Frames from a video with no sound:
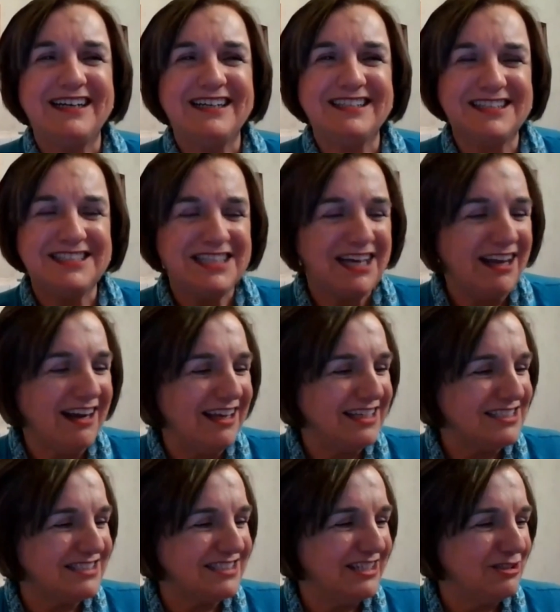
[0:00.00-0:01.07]
to tell
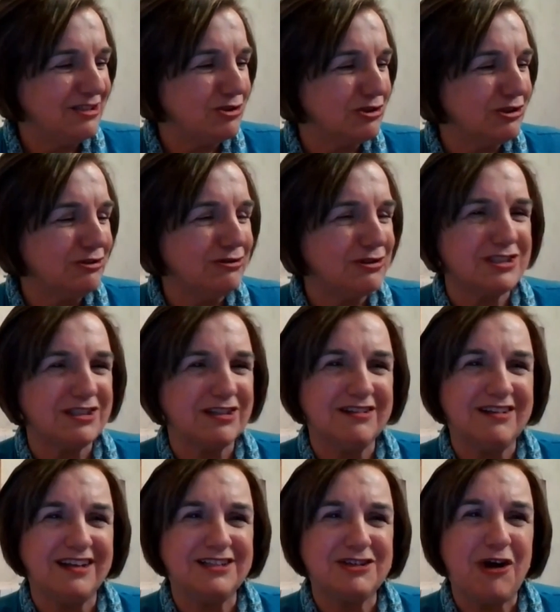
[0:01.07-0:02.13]
us and introduce
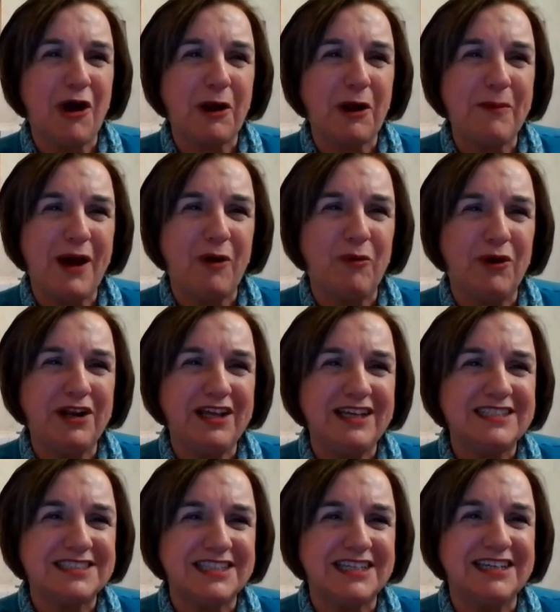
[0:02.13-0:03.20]
and talk about what
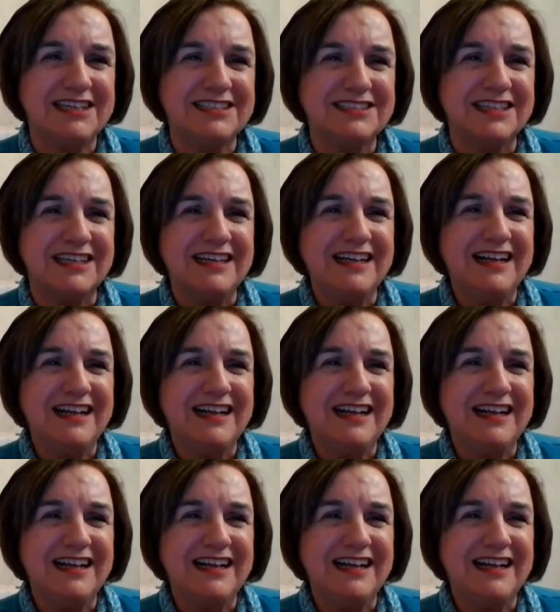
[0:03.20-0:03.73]
he sees